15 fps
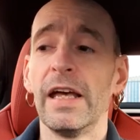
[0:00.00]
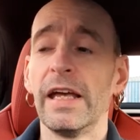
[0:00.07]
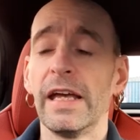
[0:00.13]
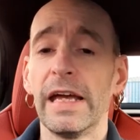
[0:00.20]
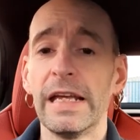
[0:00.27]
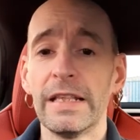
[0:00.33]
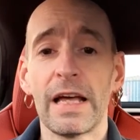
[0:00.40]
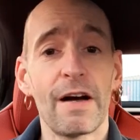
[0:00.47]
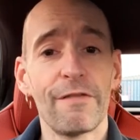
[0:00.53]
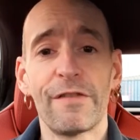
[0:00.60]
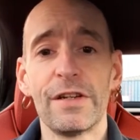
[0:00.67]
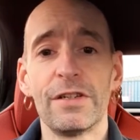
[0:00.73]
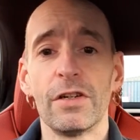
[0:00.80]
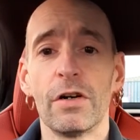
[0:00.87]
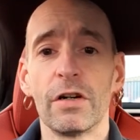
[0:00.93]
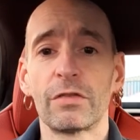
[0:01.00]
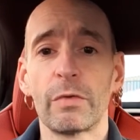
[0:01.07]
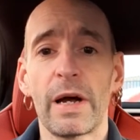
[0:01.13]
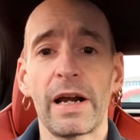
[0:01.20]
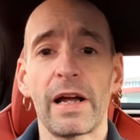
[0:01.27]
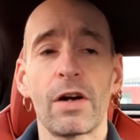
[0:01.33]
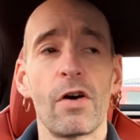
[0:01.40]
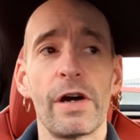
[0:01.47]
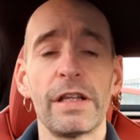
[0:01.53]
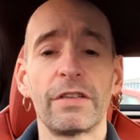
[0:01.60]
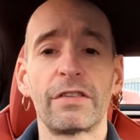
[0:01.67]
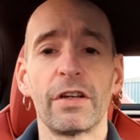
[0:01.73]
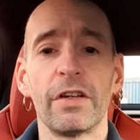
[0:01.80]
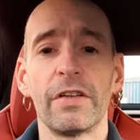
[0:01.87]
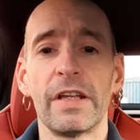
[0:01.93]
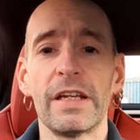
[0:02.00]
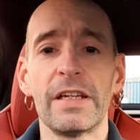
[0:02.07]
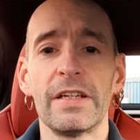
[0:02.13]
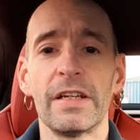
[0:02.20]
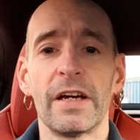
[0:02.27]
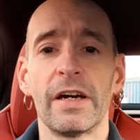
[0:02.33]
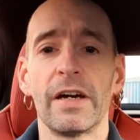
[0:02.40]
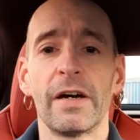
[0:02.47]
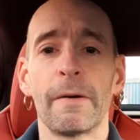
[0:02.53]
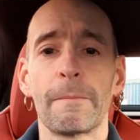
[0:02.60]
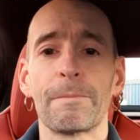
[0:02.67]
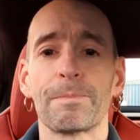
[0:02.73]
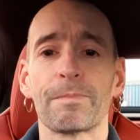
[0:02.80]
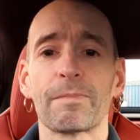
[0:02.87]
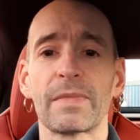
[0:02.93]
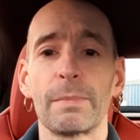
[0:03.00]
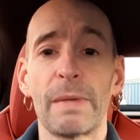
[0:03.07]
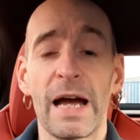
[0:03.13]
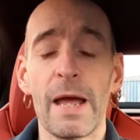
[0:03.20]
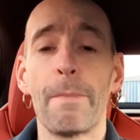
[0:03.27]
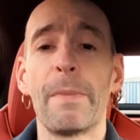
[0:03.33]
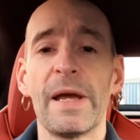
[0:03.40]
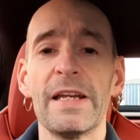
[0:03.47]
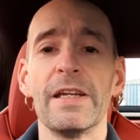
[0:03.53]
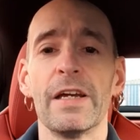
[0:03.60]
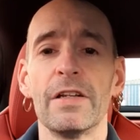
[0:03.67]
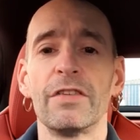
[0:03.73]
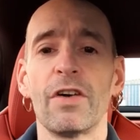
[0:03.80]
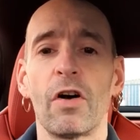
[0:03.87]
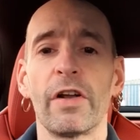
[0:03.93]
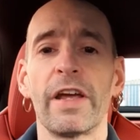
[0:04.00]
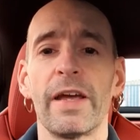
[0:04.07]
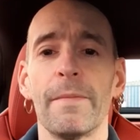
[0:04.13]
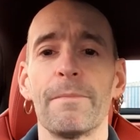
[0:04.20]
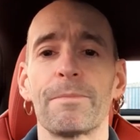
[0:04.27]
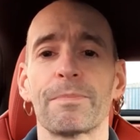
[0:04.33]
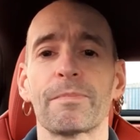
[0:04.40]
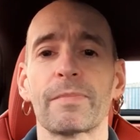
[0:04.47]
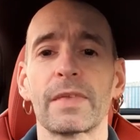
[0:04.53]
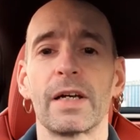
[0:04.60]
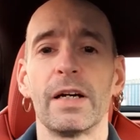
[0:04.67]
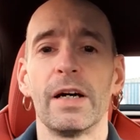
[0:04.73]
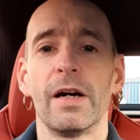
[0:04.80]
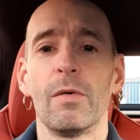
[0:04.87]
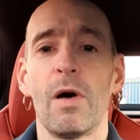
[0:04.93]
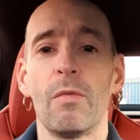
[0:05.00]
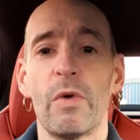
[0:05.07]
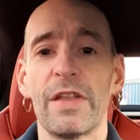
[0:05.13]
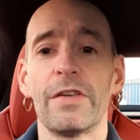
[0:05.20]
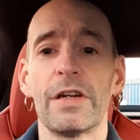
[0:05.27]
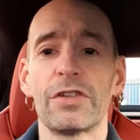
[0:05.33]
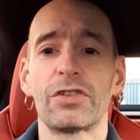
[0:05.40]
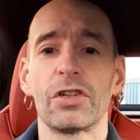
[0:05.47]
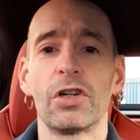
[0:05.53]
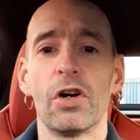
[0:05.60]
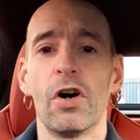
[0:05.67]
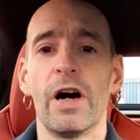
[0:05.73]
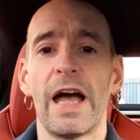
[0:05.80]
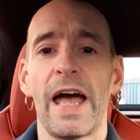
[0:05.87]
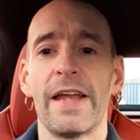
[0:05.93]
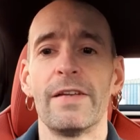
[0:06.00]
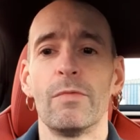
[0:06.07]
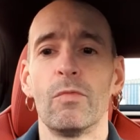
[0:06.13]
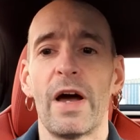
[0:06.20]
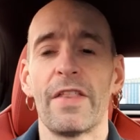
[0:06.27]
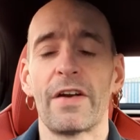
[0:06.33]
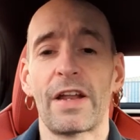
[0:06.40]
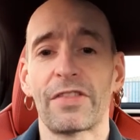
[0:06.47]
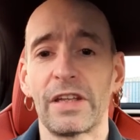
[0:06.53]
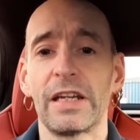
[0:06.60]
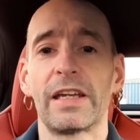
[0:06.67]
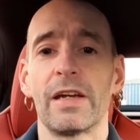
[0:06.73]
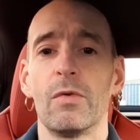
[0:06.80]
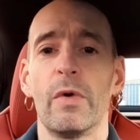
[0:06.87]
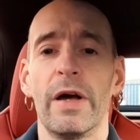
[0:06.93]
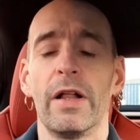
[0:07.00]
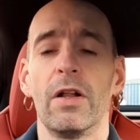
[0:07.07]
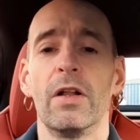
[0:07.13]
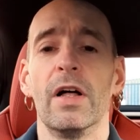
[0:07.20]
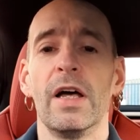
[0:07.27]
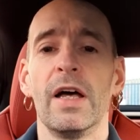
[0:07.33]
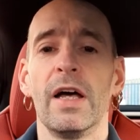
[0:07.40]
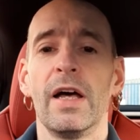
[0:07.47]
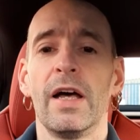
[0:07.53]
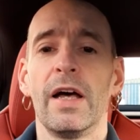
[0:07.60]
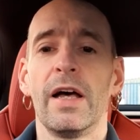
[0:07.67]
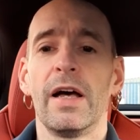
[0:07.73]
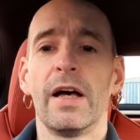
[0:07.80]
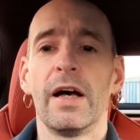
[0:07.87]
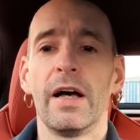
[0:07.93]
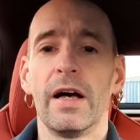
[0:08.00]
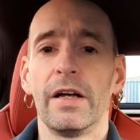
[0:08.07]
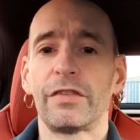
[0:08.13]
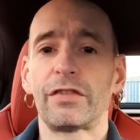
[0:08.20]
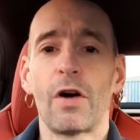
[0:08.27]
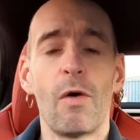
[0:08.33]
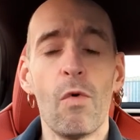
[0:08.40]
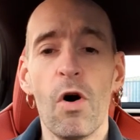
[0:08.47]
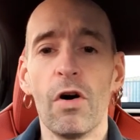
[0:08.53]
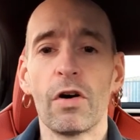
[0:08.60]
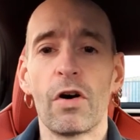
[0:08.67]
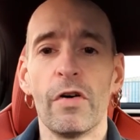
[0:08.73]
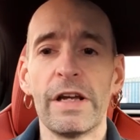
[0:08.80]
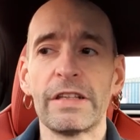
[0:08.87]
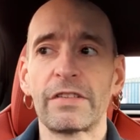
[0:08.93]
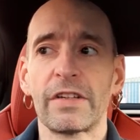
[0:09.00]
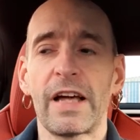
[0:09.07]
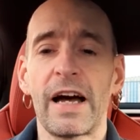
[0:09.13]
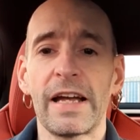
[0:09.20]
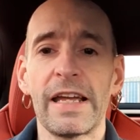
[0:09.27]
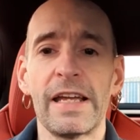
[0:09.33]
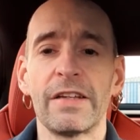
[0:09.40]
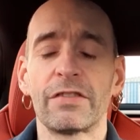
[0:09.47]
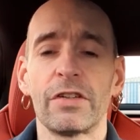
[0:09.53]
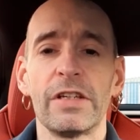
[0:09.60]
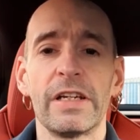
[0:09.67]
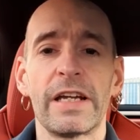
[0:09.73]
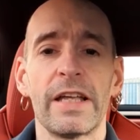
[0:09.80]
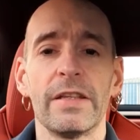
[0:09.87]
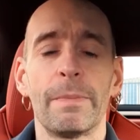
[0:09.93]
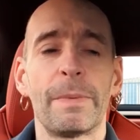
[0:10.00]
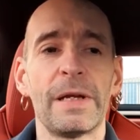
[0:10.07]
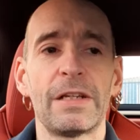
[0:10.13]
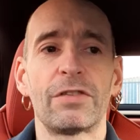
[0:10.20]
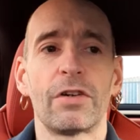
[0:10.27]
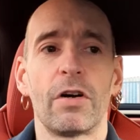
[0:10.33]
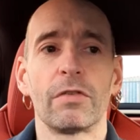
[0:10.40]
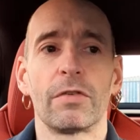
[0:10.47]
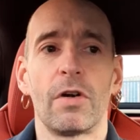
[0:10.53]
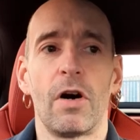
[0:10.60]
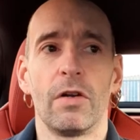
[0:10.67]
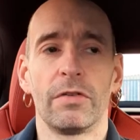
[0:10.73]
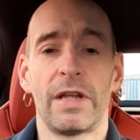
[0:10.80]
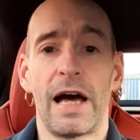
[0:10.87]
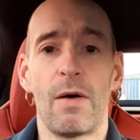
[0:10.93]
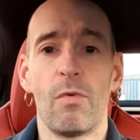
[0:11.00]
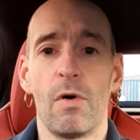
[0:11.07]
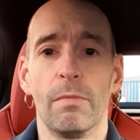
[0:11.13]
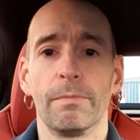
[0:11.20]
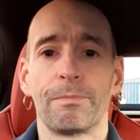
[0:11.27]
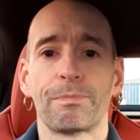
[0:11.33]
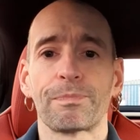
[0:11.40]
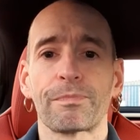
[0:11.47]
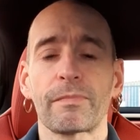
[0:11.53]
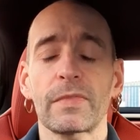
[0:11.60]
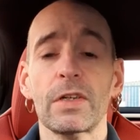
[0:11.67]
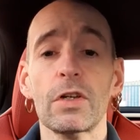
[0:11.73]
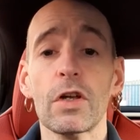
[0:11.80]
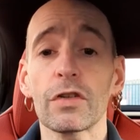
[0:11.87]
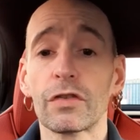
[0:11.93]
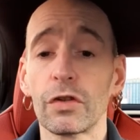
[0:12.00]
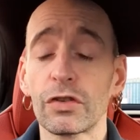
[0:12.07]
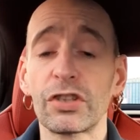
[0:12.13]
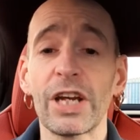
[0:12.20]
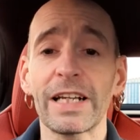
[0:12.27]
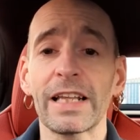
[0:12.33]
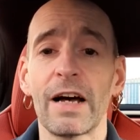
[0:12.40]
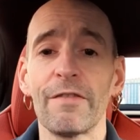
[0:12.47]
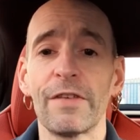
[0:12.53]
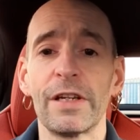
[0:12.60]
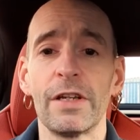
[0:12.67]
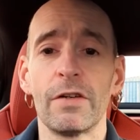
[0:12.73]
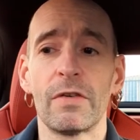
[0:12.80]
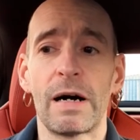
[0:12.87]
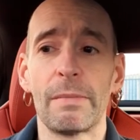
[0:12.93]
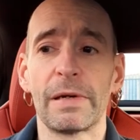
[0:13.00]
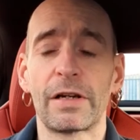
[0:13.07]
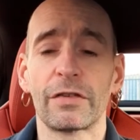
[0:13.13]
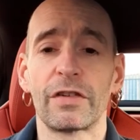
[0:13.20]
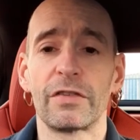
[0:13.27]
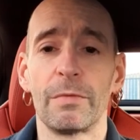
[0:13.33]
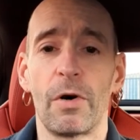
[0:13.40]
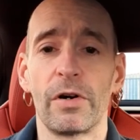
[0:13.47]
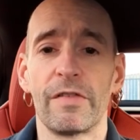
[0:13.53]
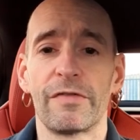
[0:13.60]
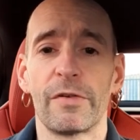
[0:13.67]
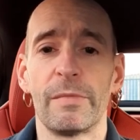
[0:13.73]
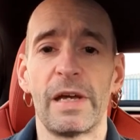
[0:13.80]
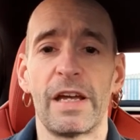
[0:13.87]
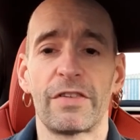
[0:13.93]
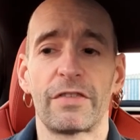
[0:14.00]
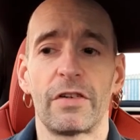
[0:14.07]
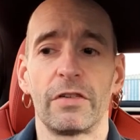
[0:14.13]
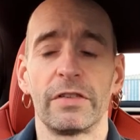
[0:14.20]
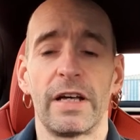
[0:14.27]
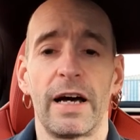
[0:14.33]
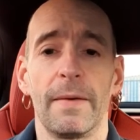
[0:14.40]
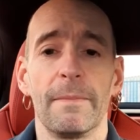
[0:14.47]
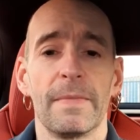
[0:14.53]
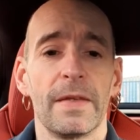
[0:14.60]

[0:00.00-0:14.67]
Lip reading: In that video is where I go into my opinions on it and whether it should go ahead and whether I think it will. So I won't go into that here, so you get the picture on that one. So check that video out because there's more information on that.